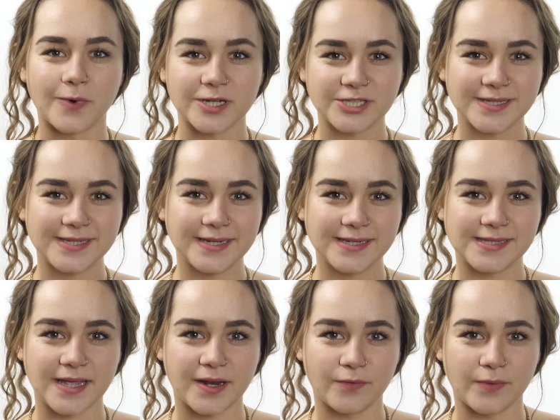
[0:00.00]
Washington is
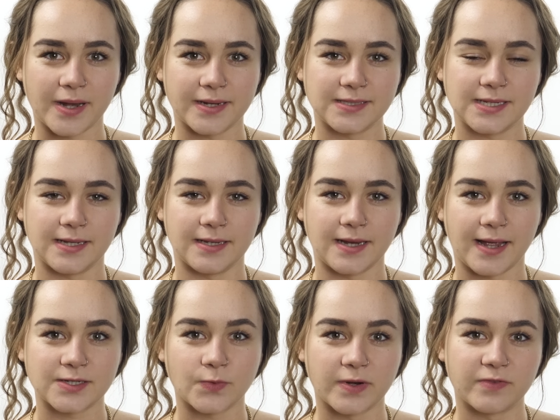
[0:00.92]
getting ready to
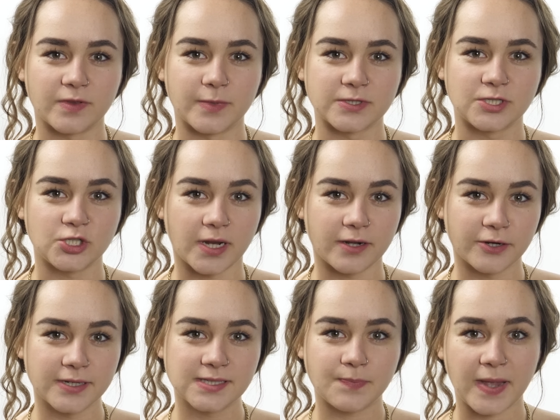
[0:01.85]
enact one of the most
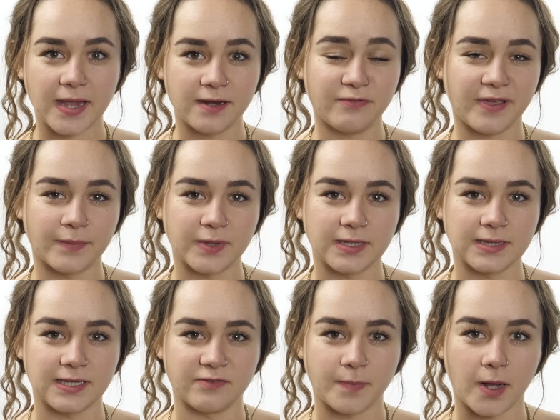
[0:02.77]
generous paid family
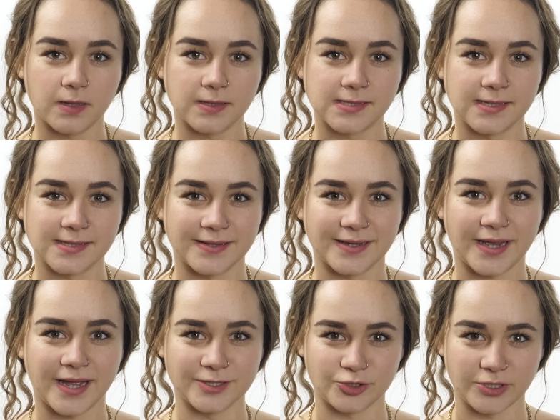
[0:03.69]
leave policies in the
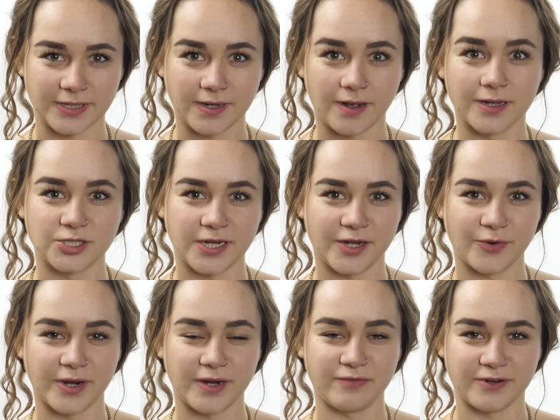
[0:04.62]
country on
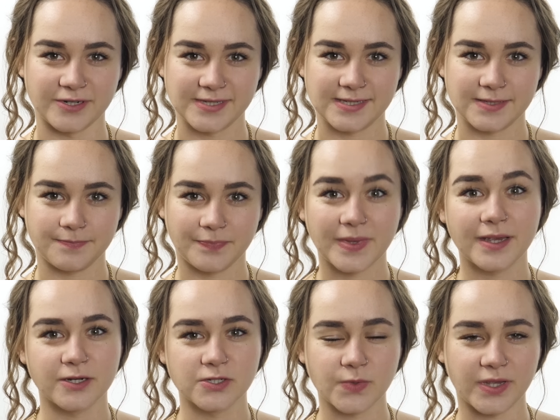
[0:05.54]
January first.
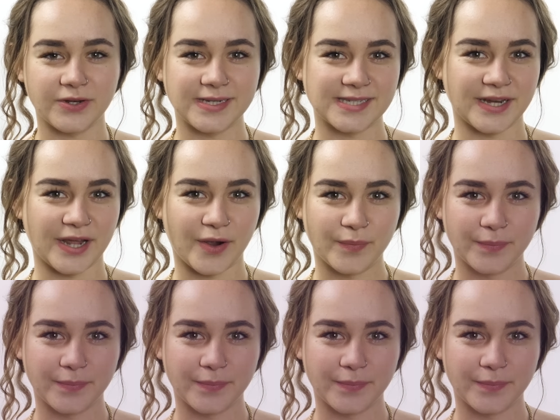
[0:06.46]
Here's what you need to know.